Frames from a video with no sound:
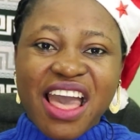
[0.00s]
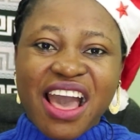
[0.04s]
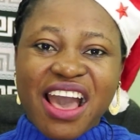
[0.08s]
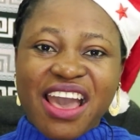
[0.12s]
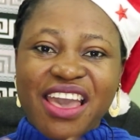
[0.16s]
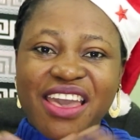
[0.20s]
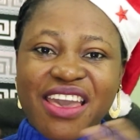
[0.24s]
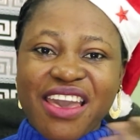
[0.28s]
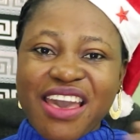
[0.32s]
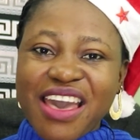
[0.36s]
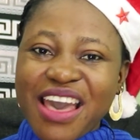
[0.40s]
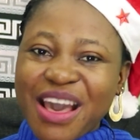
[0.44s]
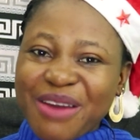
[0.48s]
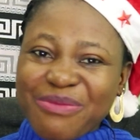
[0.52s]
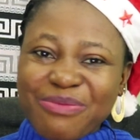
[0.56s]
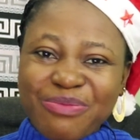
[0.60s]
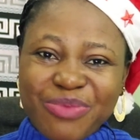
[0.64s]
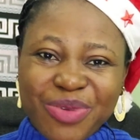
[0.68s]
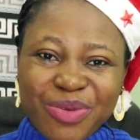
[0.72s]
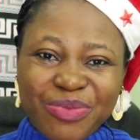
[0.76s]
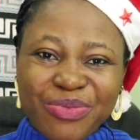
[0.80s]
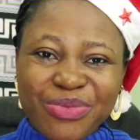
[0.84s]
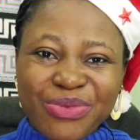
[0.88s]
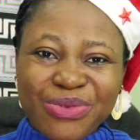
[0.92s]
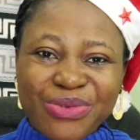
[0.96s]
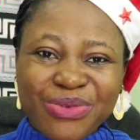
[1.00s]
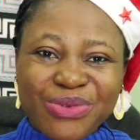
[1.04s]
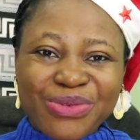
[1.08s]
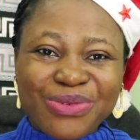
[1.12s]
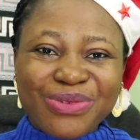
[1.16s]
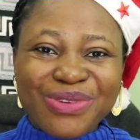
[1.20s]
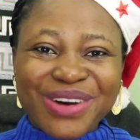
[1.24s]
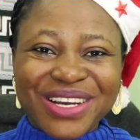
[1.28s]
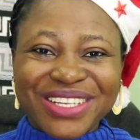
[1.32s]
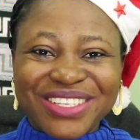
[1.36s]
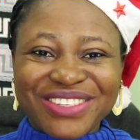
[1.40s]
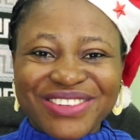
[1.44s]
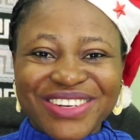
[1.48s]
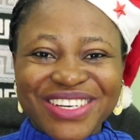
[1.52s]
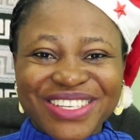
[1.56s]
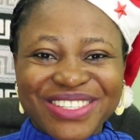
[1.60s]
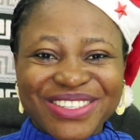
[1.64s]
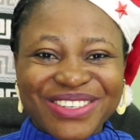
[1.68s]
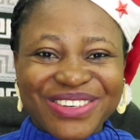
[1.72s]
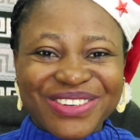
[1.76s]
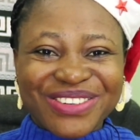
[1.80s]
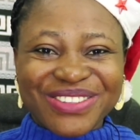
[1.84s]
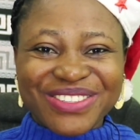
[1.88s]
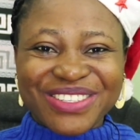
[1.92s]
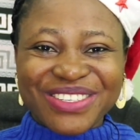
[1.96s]
I help people who are trying
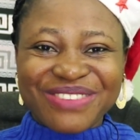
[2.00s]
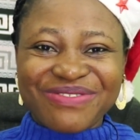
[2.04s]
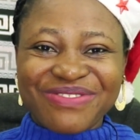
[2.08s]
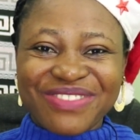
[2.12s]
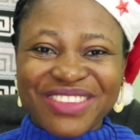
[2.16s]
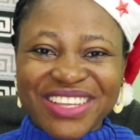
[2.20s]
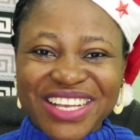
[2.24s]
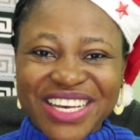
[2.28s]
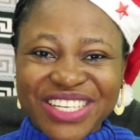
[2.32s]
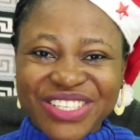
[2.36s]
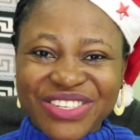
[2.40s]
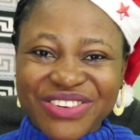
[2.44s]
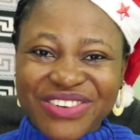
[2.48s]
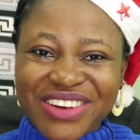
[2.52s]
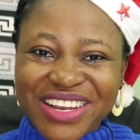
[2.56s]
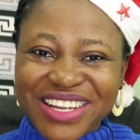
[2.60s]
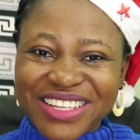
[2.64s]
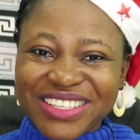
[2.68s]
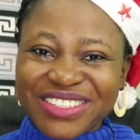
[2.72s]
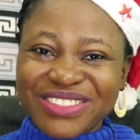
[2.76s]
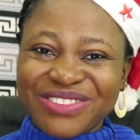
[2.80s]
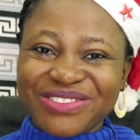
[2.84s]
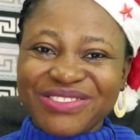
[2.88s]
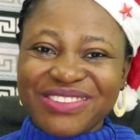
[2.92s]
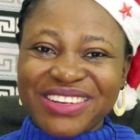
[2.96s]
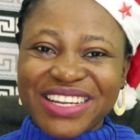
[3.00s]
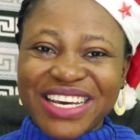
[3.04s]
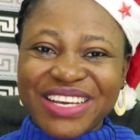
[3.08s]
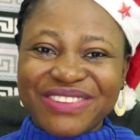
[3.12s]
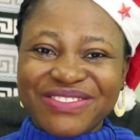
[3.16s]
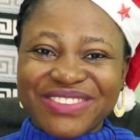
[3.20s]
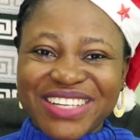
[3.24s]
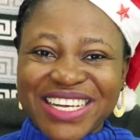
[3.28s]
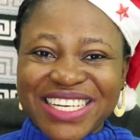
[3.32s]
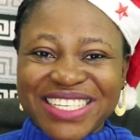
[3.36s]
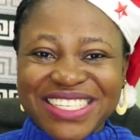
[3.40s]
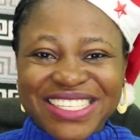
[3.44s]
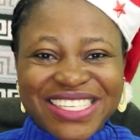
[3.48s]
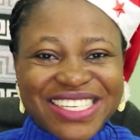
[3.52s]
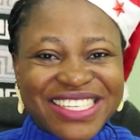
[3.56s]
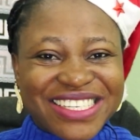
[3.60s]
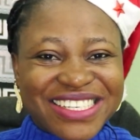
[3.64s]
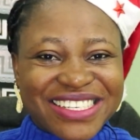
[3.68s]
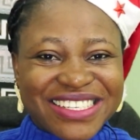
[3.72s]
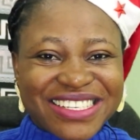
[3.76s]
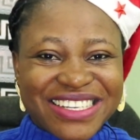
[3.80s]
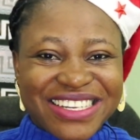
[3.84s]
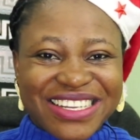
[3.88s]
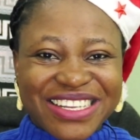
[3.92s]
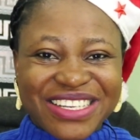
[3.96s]
to conceive naturally through lifestyle
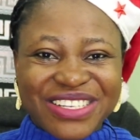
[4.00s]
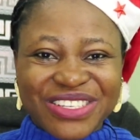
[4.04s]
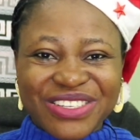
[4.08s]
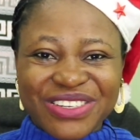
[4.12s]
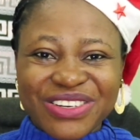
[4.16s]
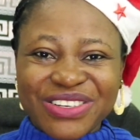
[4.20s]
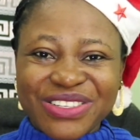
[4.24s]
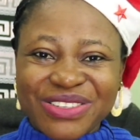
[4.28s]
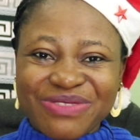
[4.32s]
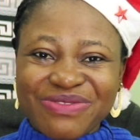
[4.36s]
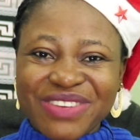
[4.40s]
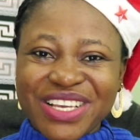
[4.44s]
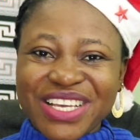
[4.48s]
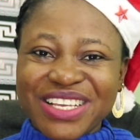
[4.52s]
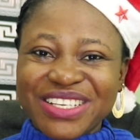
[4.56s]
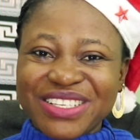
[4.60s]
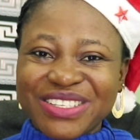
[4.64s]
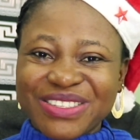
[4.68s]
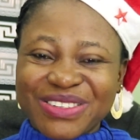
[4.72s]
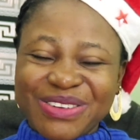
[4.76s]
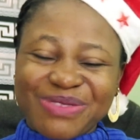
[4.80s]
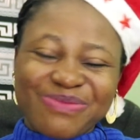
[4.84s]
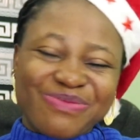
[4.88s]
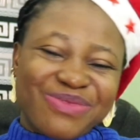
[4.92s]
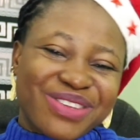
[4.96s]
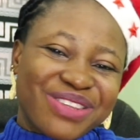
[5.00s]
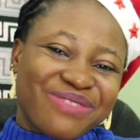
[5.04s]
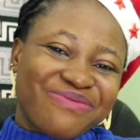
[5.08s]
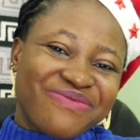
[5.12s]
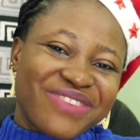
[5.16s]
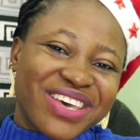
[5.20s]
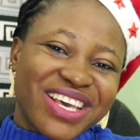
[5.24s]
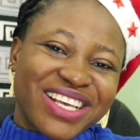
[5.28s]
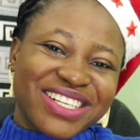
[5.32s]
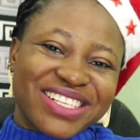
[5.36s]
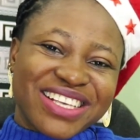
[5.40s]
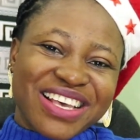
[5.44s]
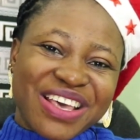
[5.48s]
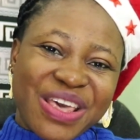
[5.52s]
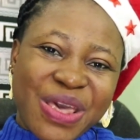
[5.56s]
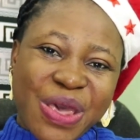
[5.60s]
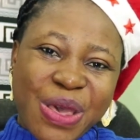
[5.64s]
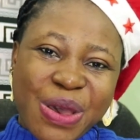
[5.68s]
changes and adjustments, supplements,